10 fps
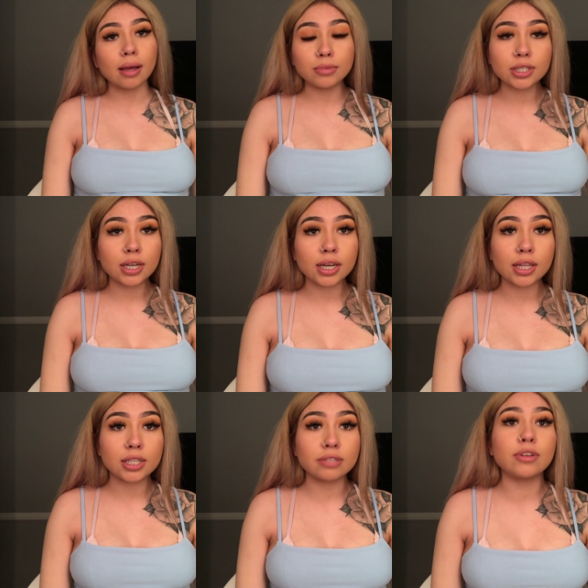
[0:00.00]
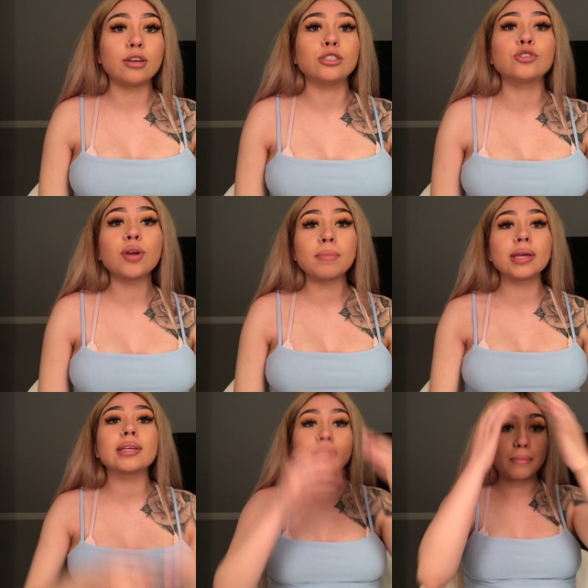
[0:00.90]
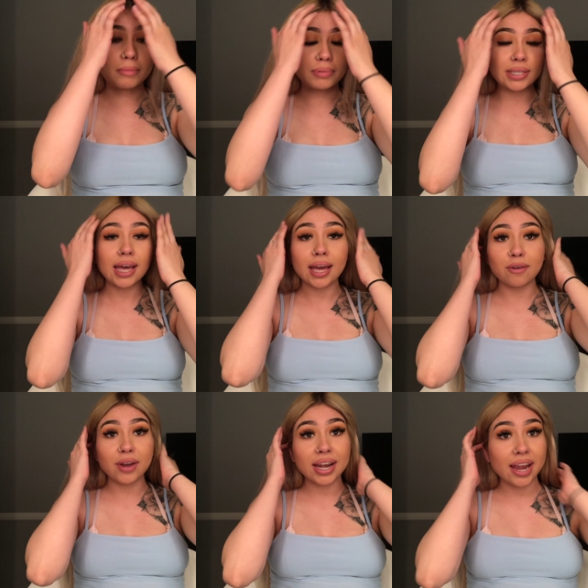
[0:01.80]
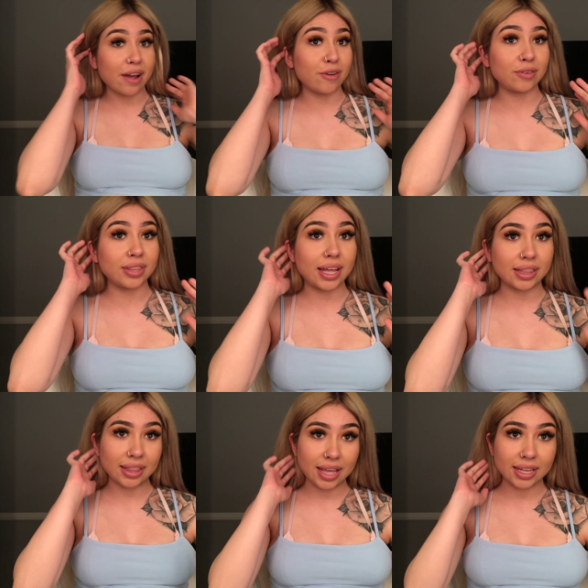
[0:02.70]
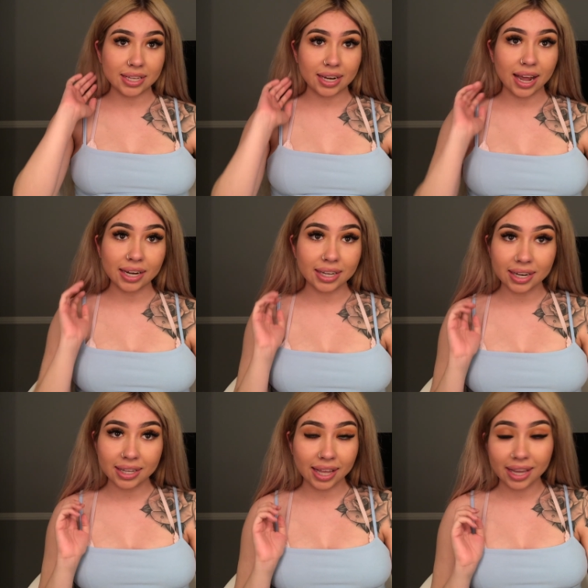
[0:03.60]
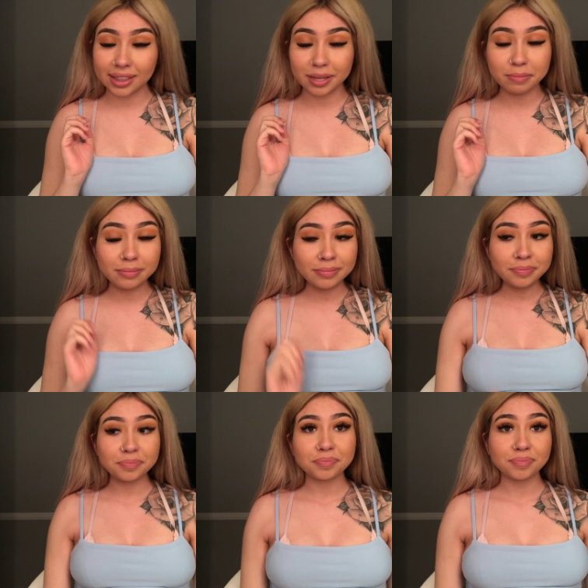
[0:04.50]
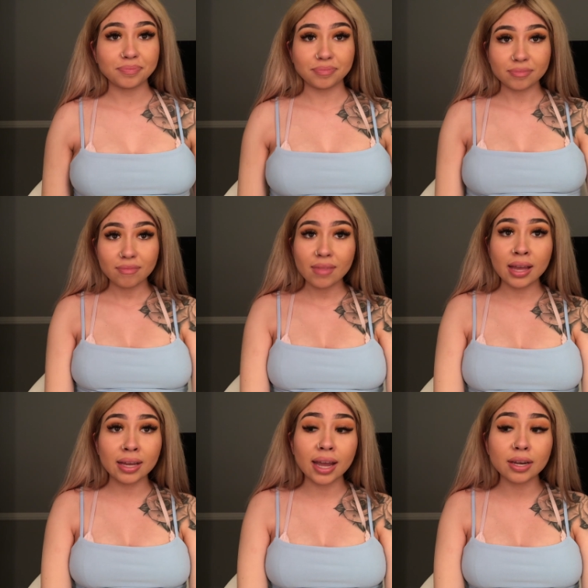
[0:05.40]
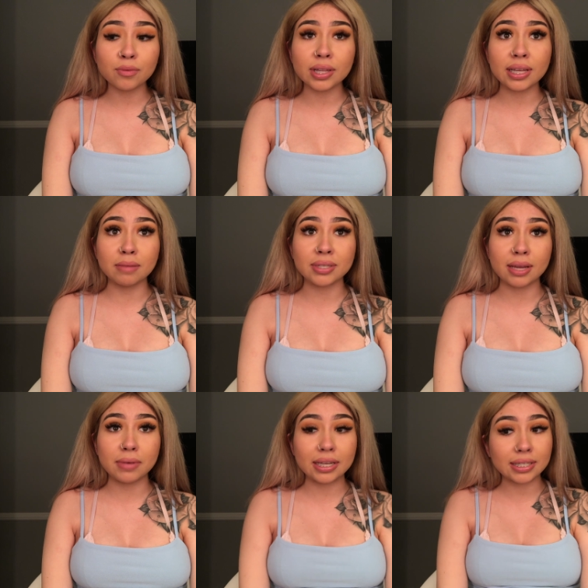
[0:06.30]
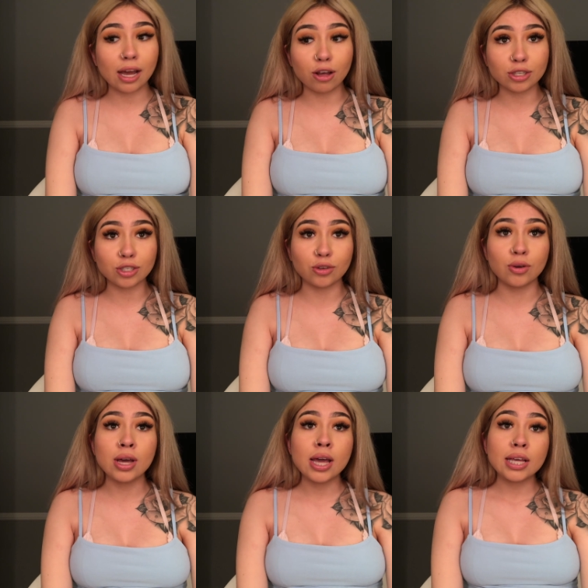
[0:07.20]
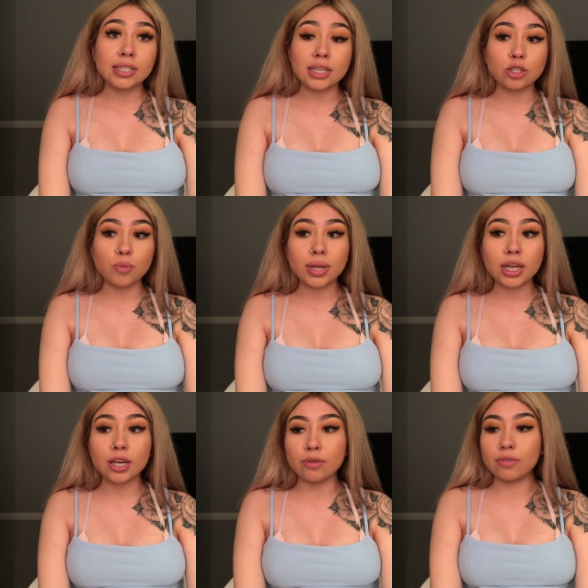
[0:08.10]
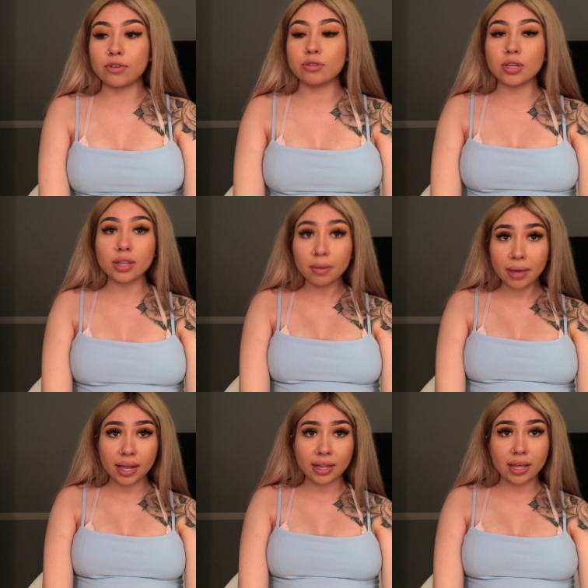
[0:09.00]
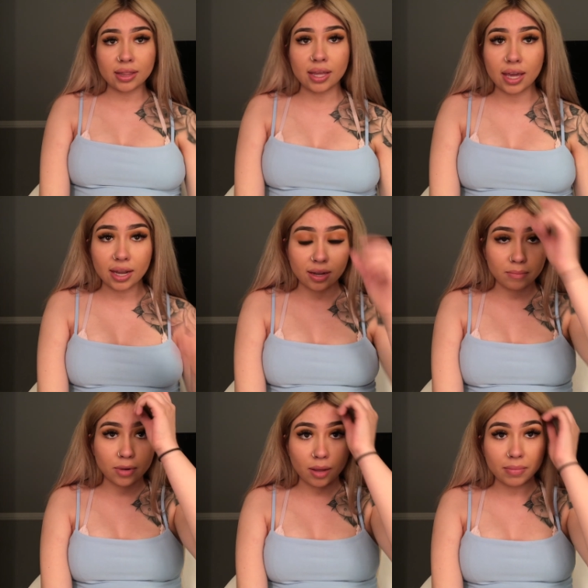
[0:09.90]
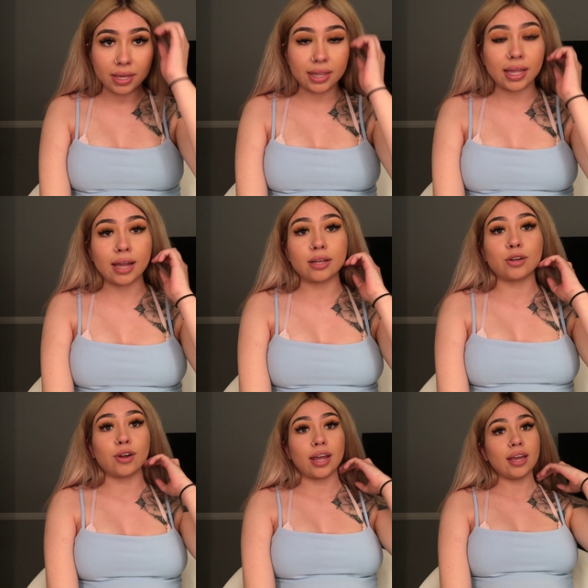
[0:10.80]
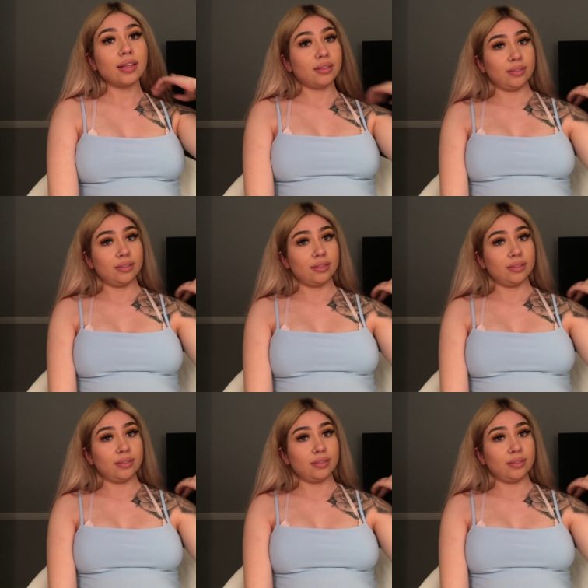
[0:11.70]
just gonna cut this video short because I'm upset right now that I didn't like them. Kind of really upset because I also see so many good reviews on them, and then they end up not being that great